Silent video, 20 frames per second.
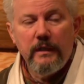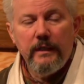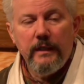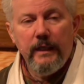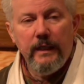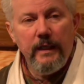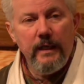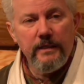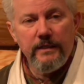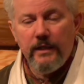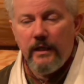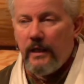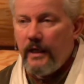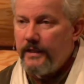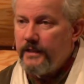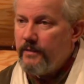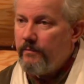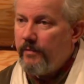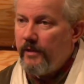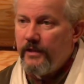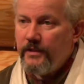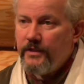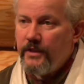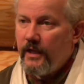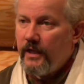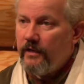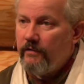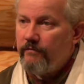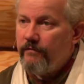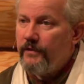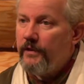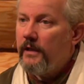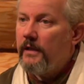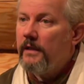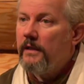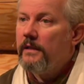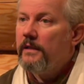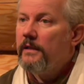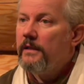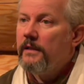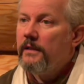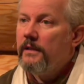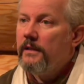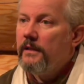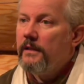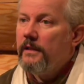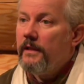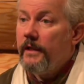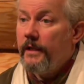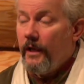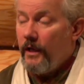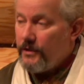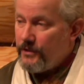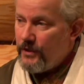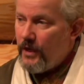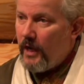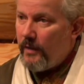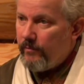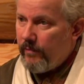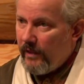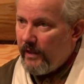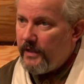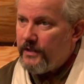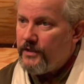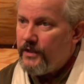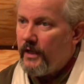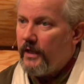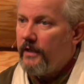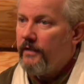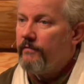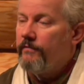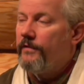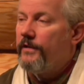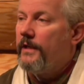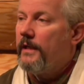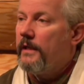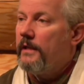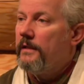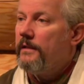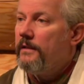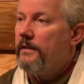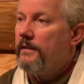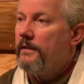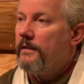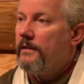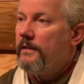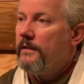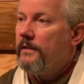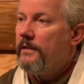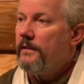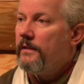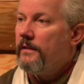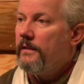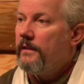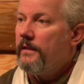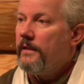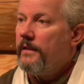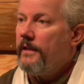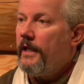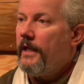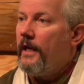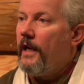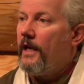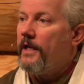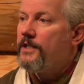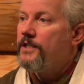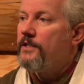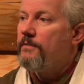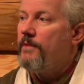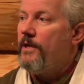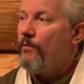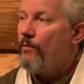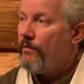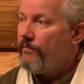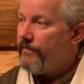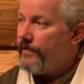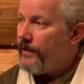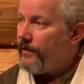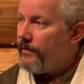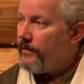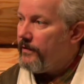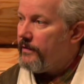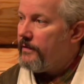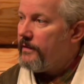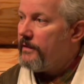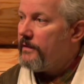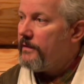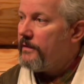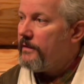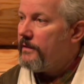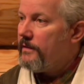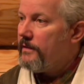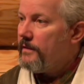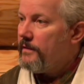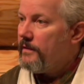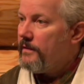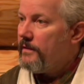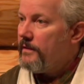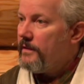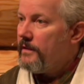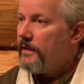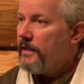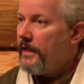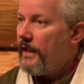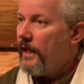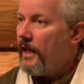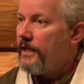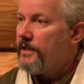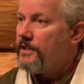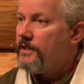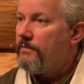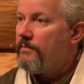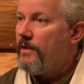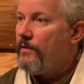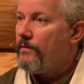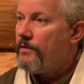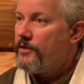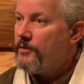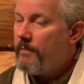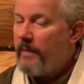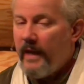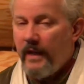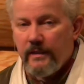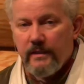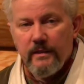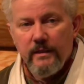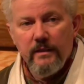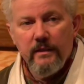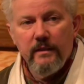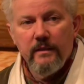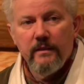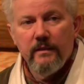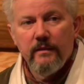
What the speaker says: He doesn't like to play second fiddle. He does not play second fiddle. He likes to be revered. He likes to be respected.